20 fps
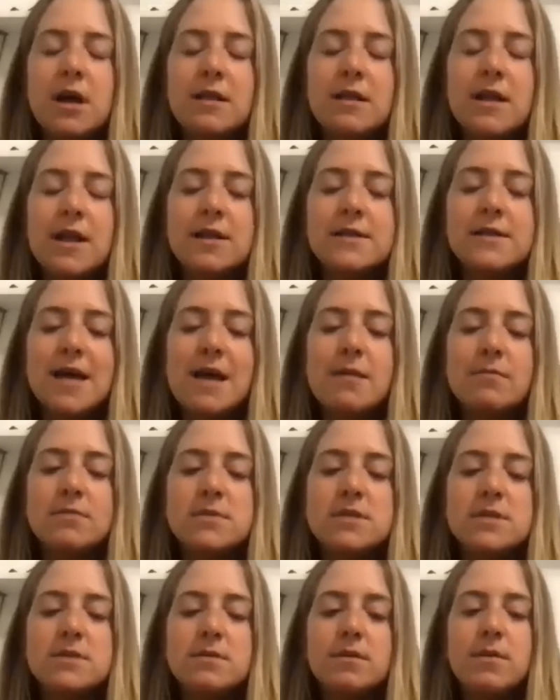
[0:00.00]
a lot of
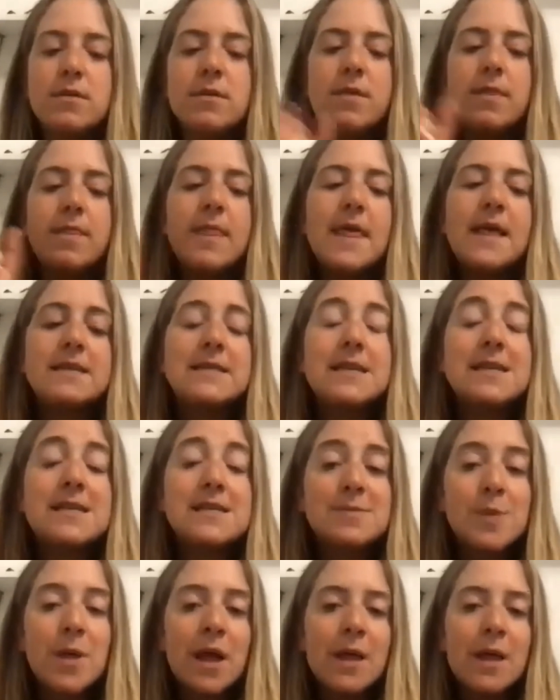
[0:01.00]
times it's
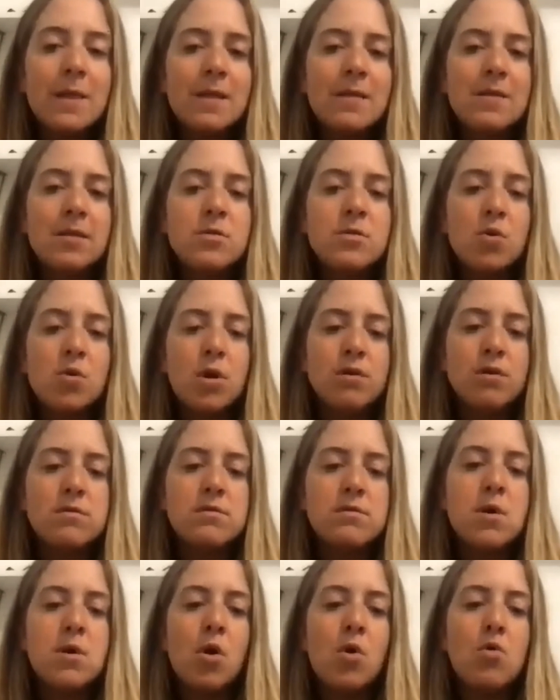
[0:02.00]
explained that the North
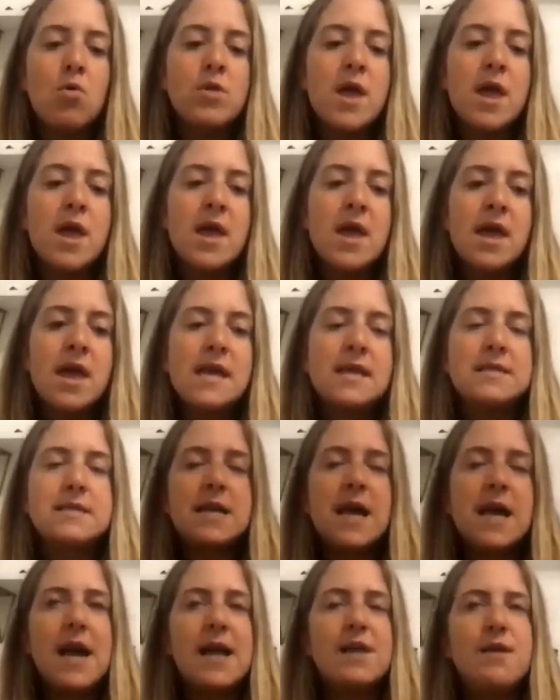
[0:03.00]
Node is
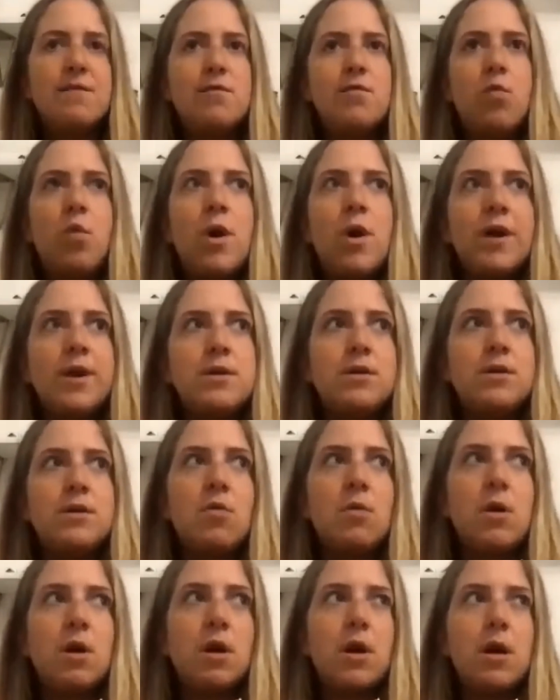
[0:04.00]
kind of what
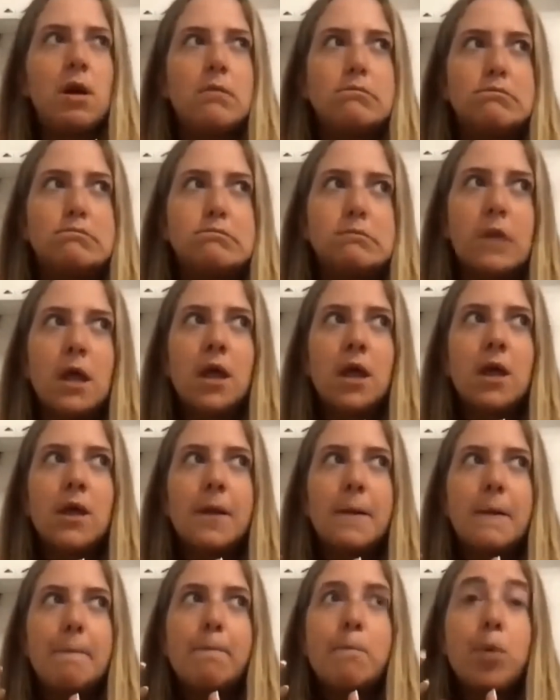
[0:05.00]
your
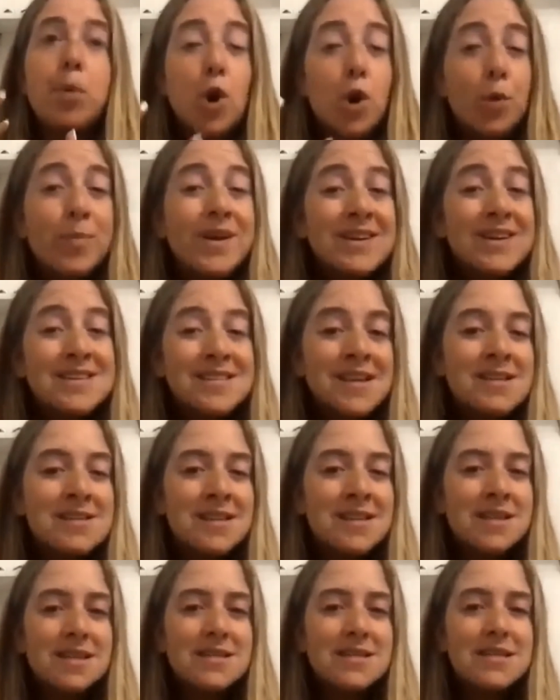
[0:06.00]
purpose in
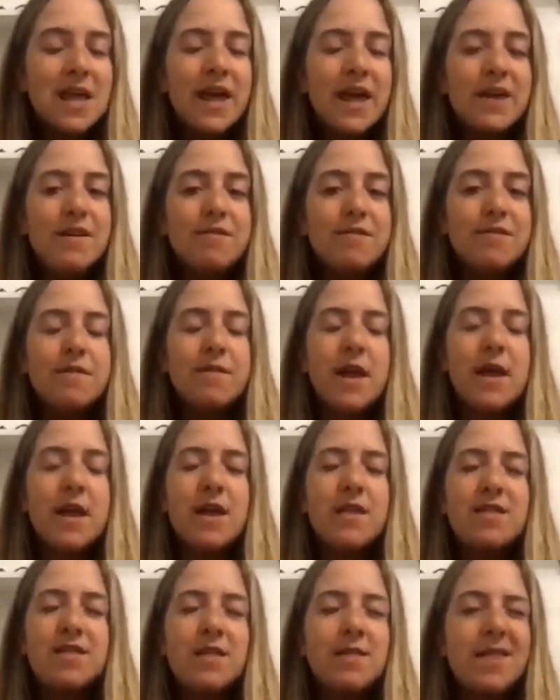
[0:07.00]
this life and
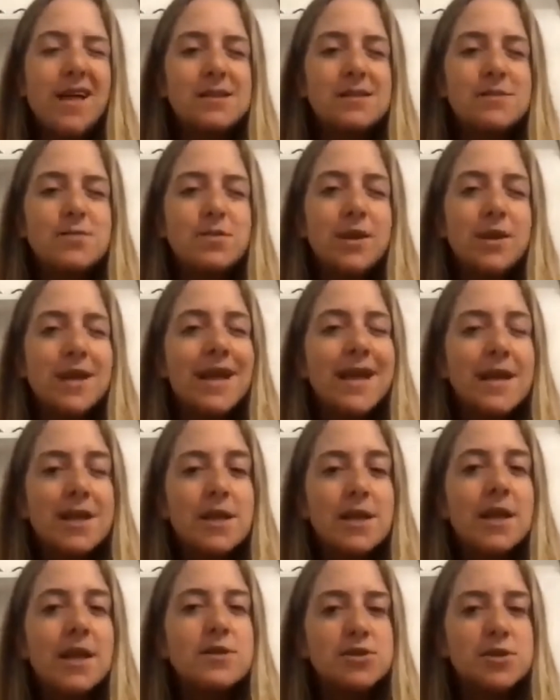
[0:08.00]
i yes, think that's yes. really
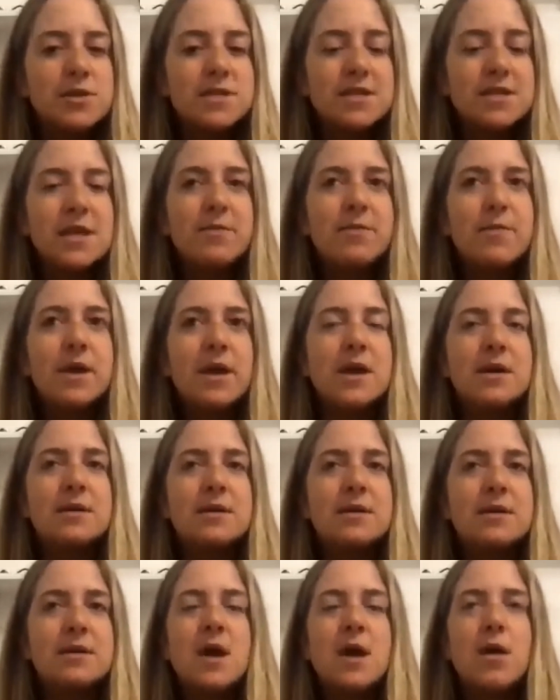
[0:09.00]
interesting
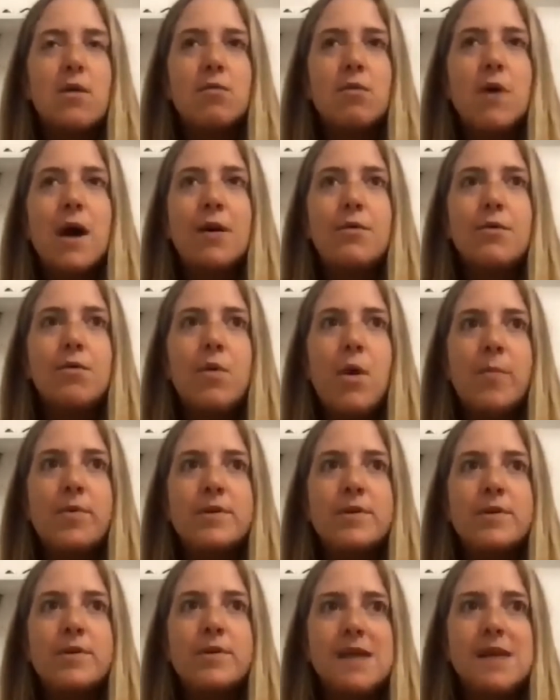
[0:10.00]
because rahu
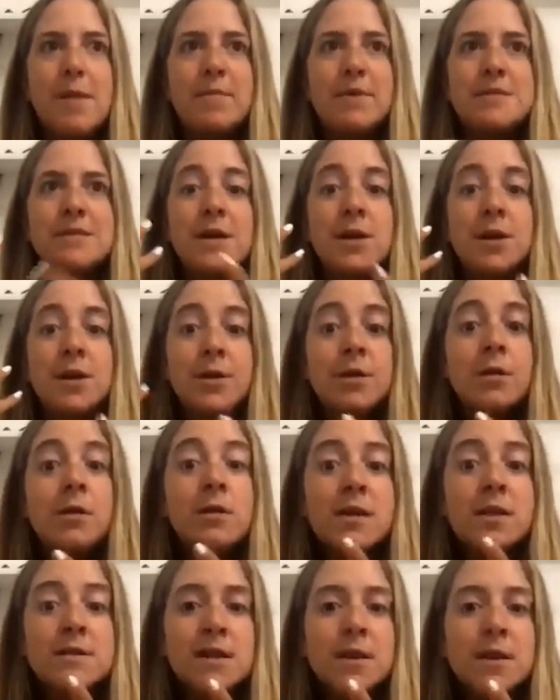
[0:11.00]
represents that
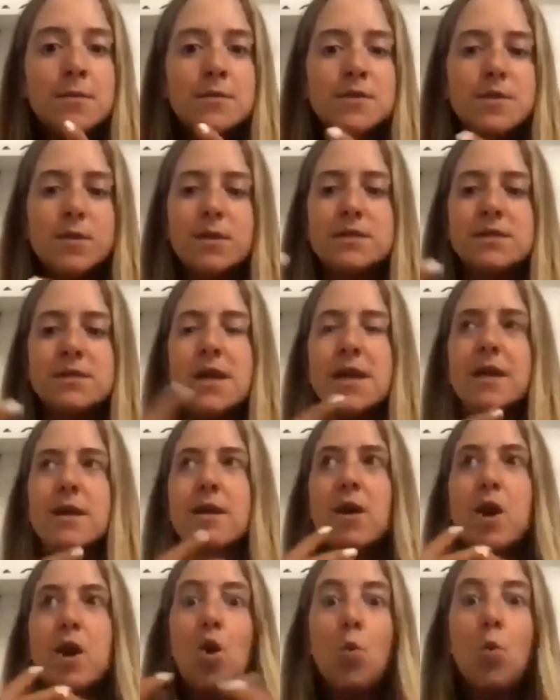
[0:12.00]
materialism so it's like
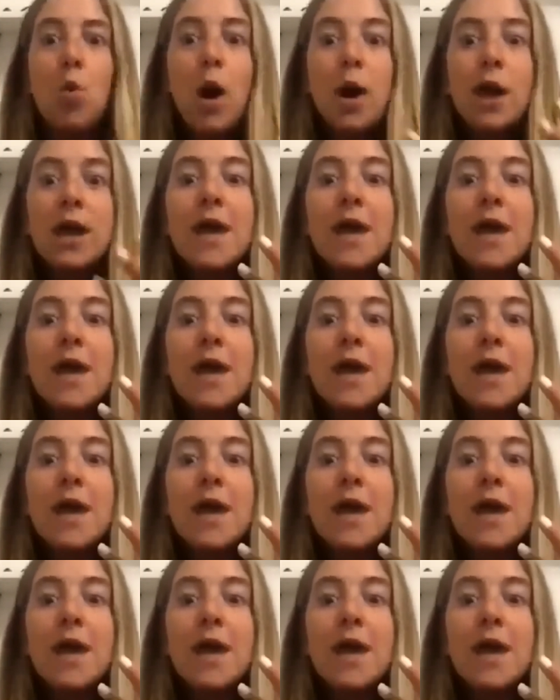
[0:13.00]
what